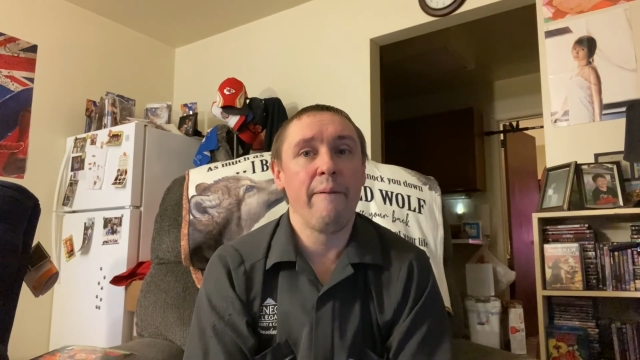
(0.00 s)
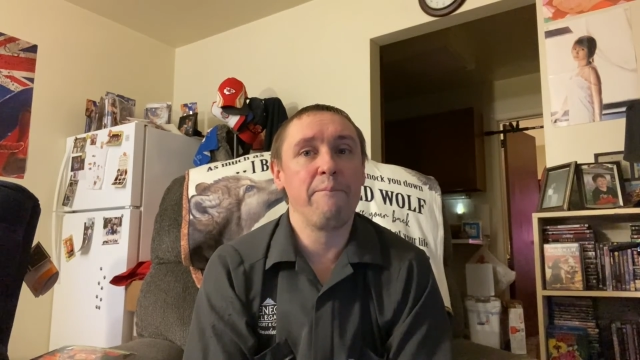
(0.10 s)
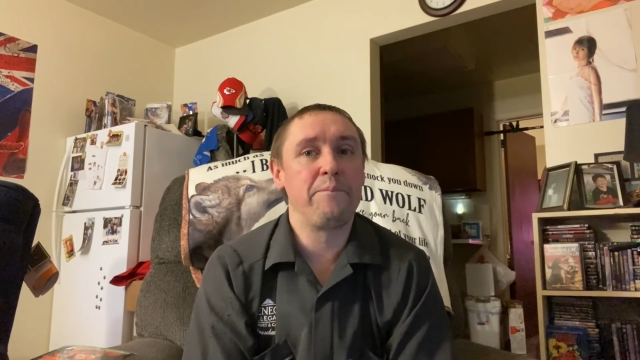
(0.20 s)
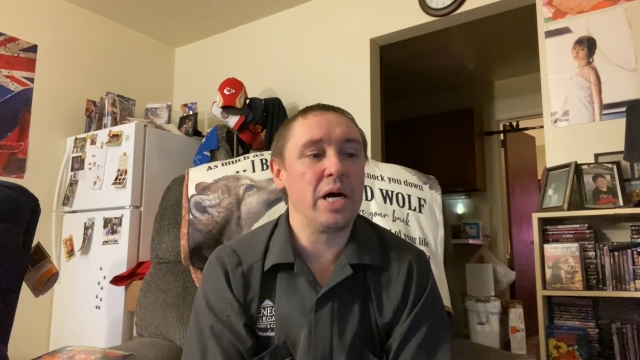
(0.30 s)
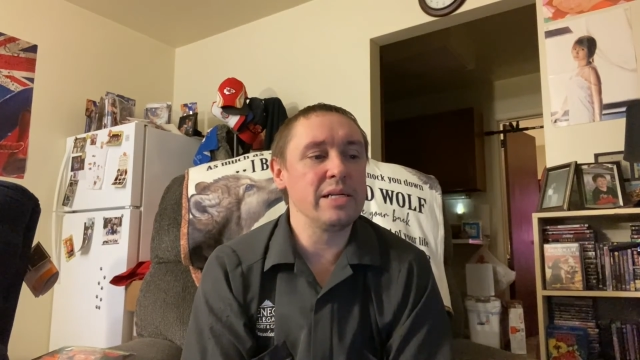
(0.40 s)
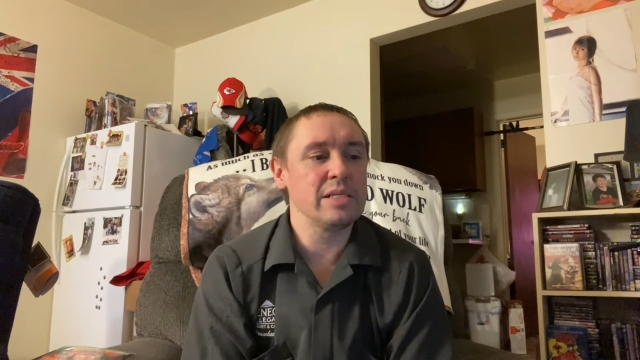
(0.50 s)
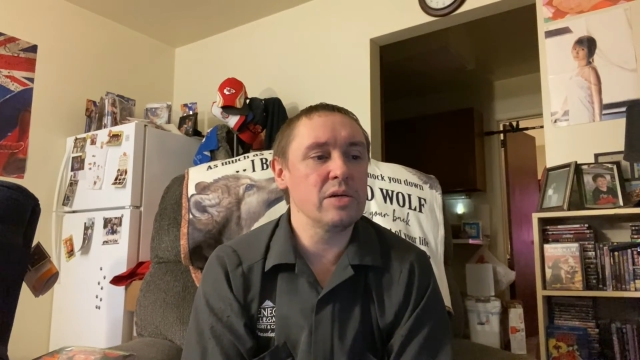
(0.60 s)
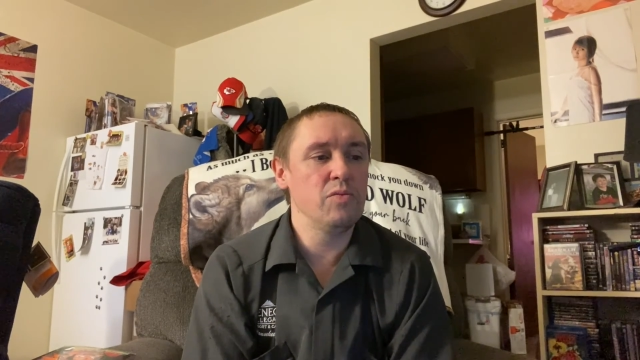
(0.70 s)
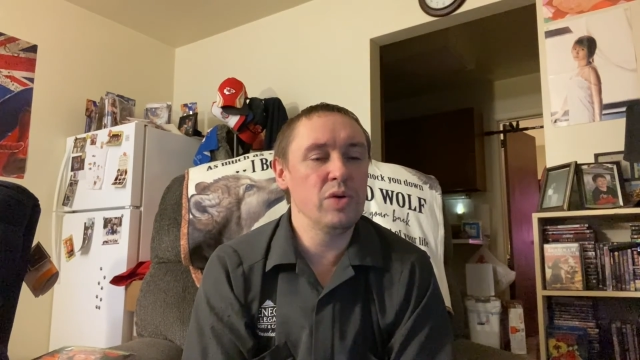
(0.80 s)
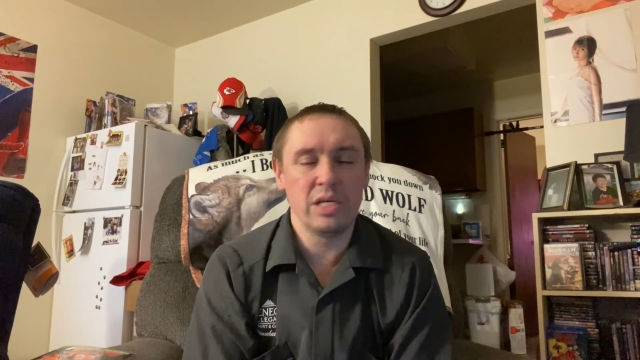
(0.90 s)
But
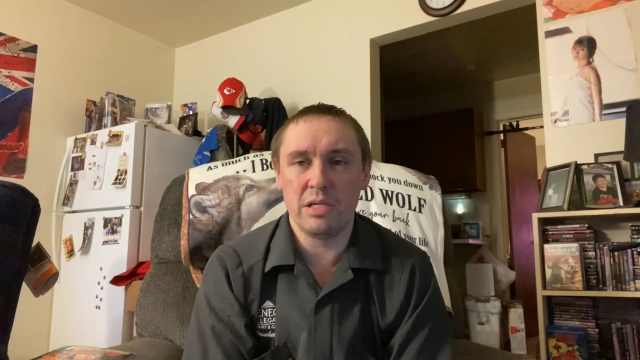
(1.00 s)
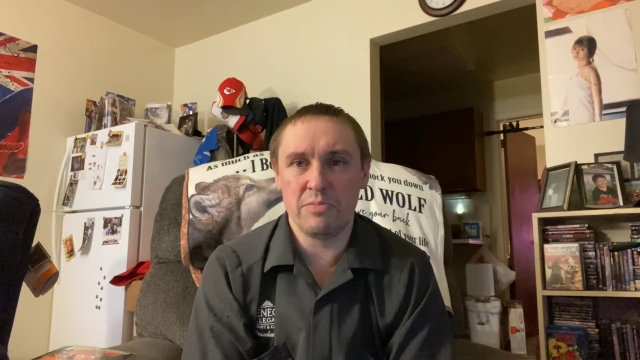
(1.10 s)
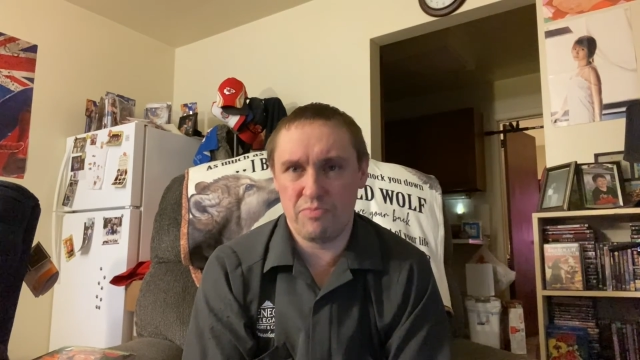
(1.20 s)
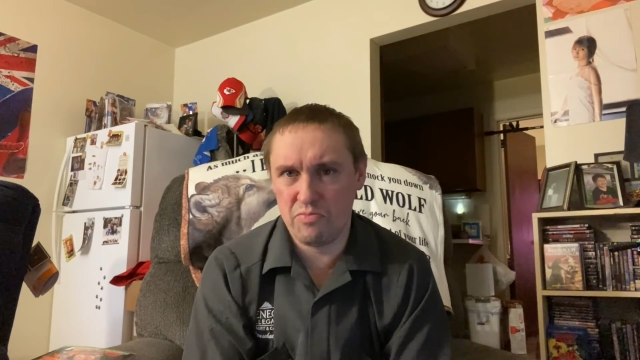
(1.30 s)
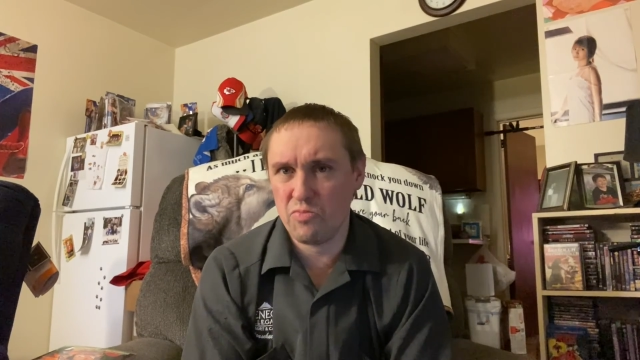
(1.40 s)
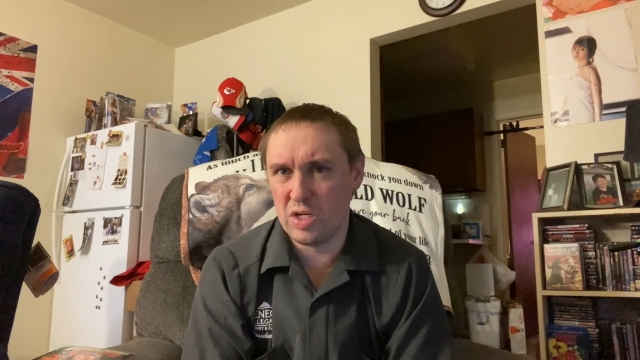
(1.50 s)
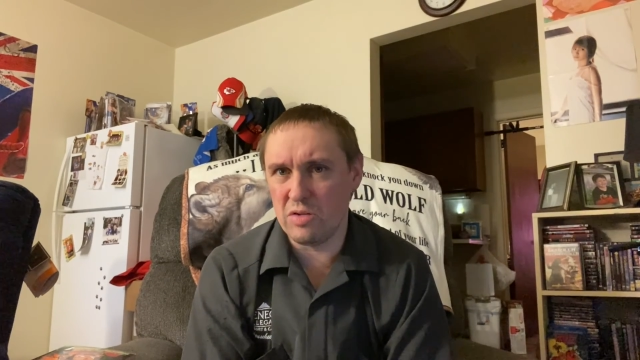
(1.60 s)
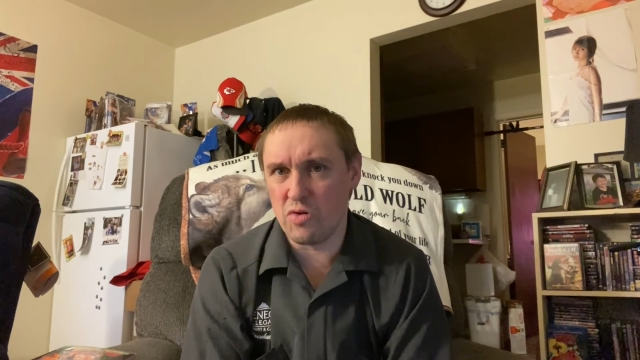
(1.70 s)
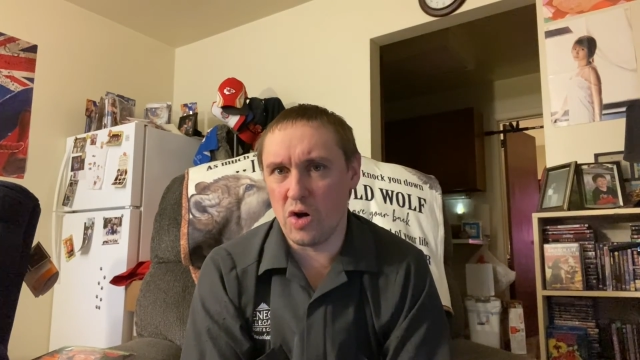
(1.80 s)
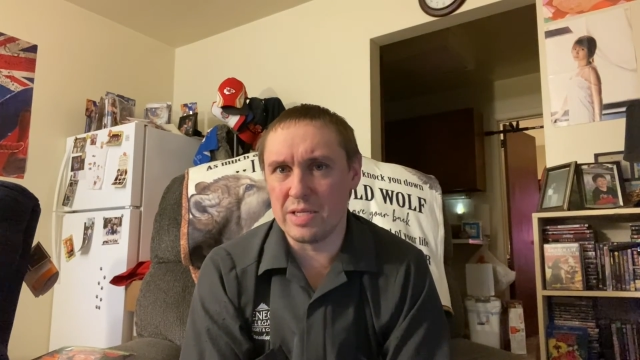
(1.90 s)

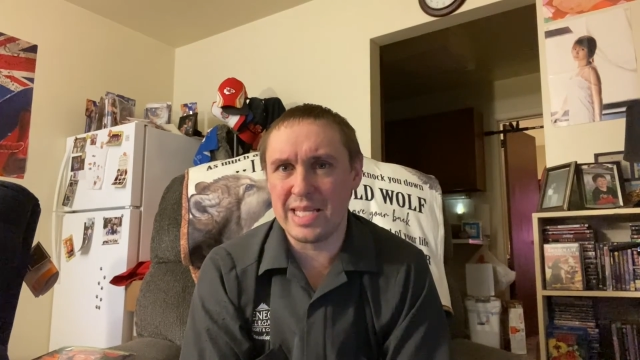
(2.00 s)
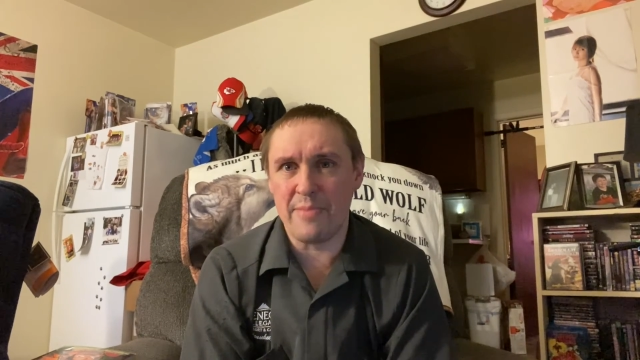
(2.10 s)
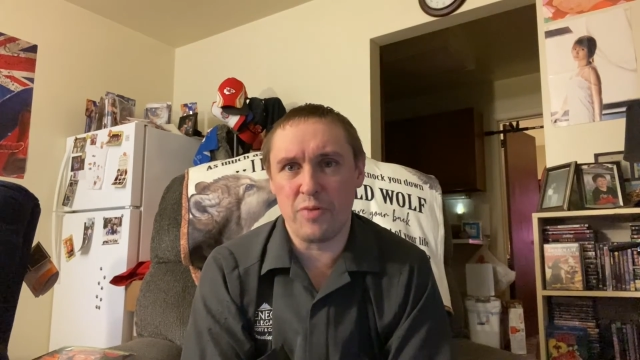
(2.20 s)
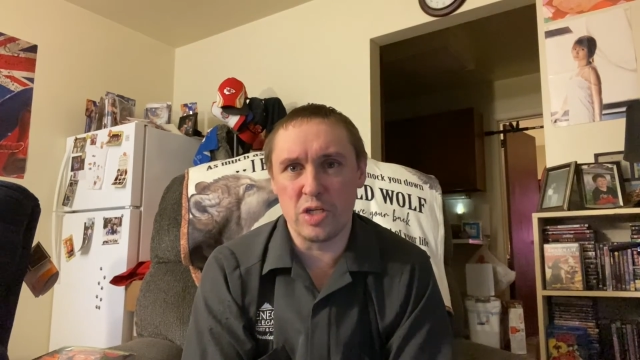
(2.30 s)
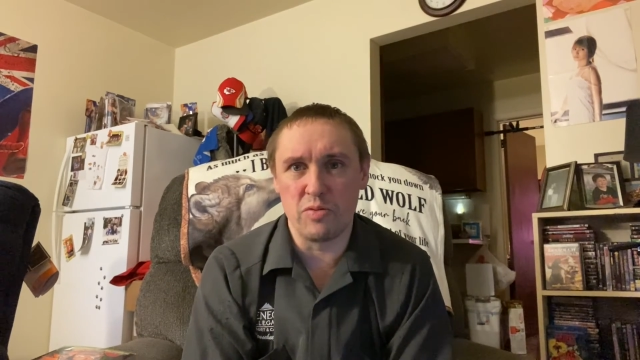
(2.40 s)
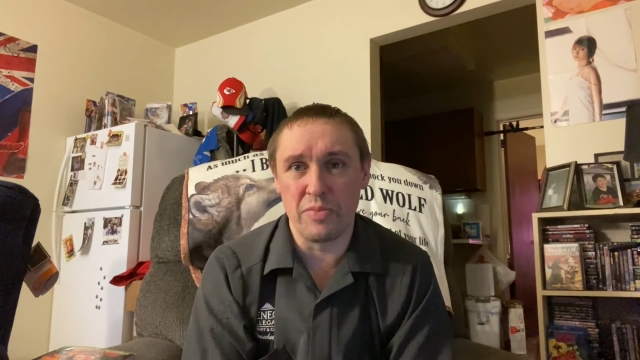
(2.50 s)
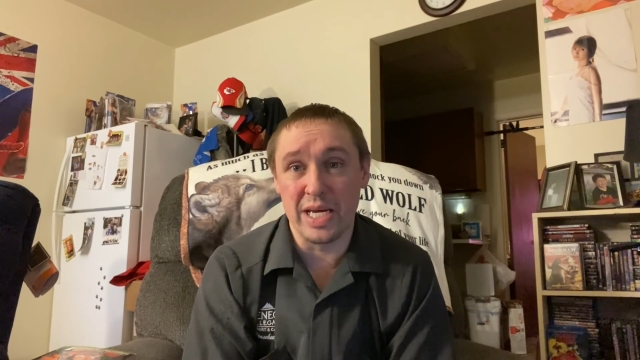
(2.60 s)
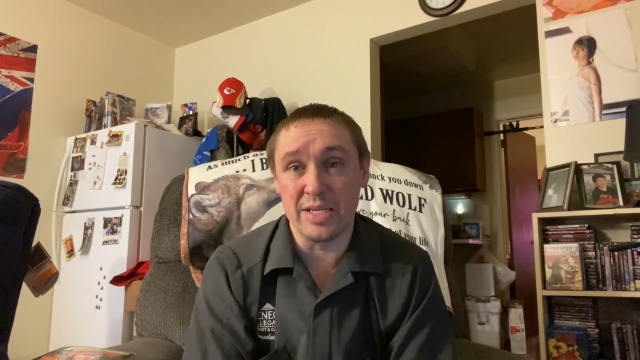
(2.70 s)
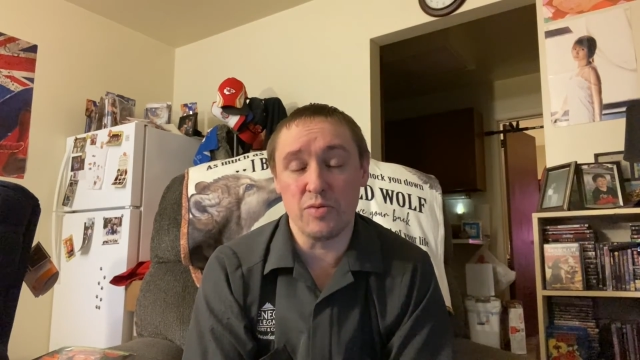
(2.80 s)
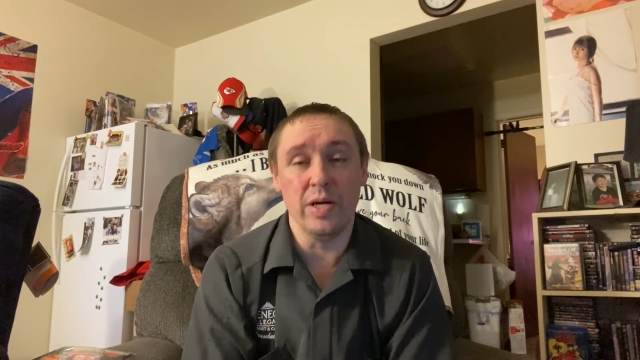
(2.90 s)
we'll cross that bridge when we
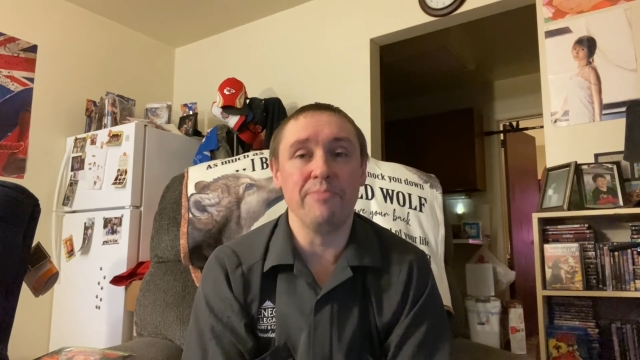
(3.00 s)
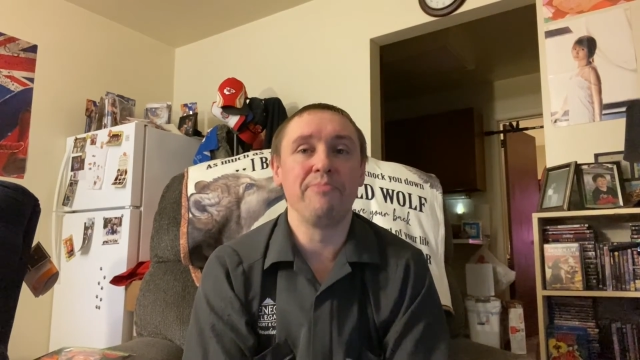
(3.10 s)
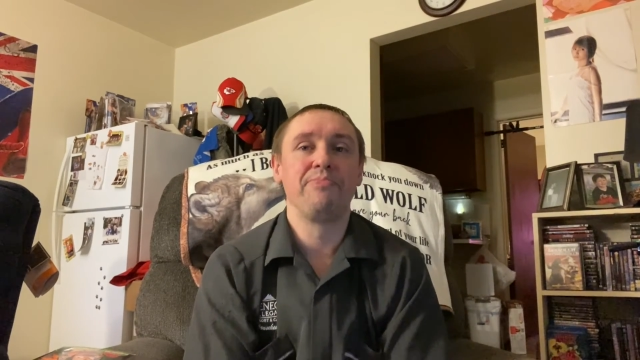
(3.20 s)
get to it.